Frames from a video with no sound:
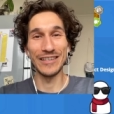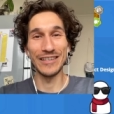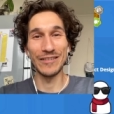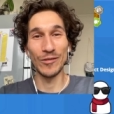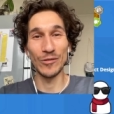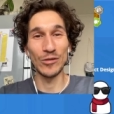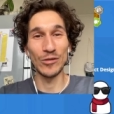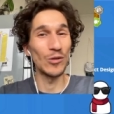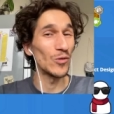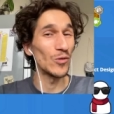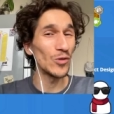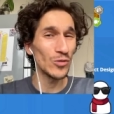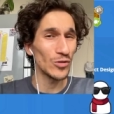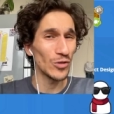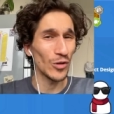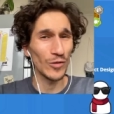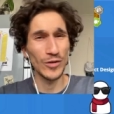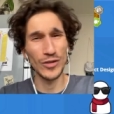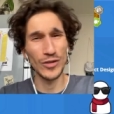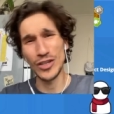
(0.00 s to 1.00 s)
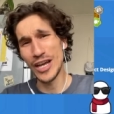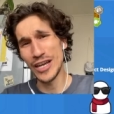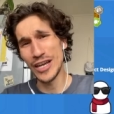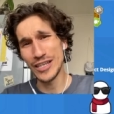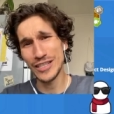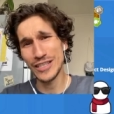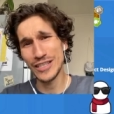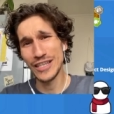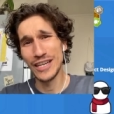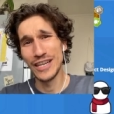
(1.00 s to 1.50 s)
all your views, all your
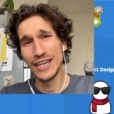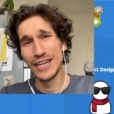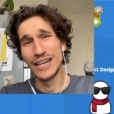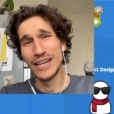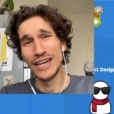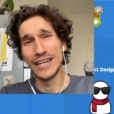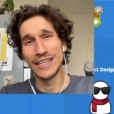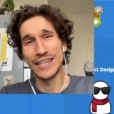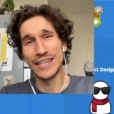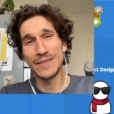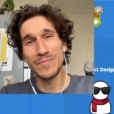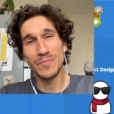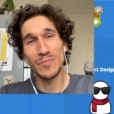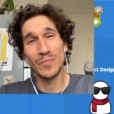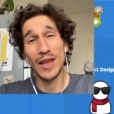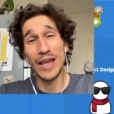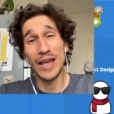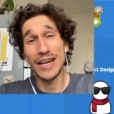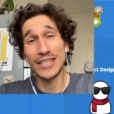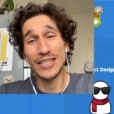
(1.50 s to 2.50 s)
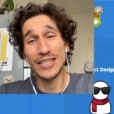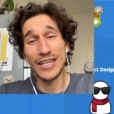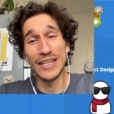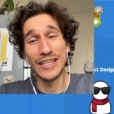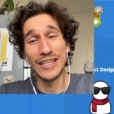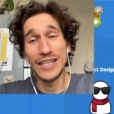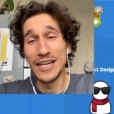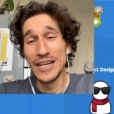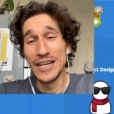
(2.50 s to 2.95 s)
likes, and yeah, play Catan